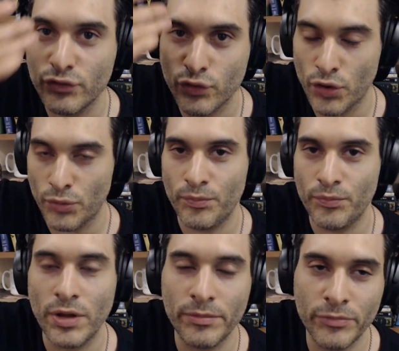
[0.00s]
So
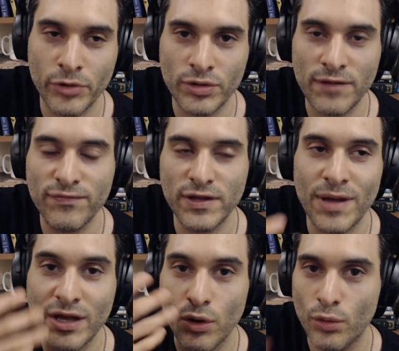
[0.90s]
you know that
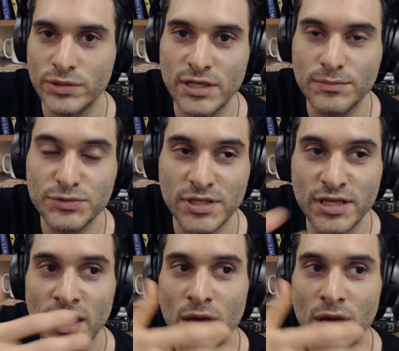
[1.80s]
feedback always helps me.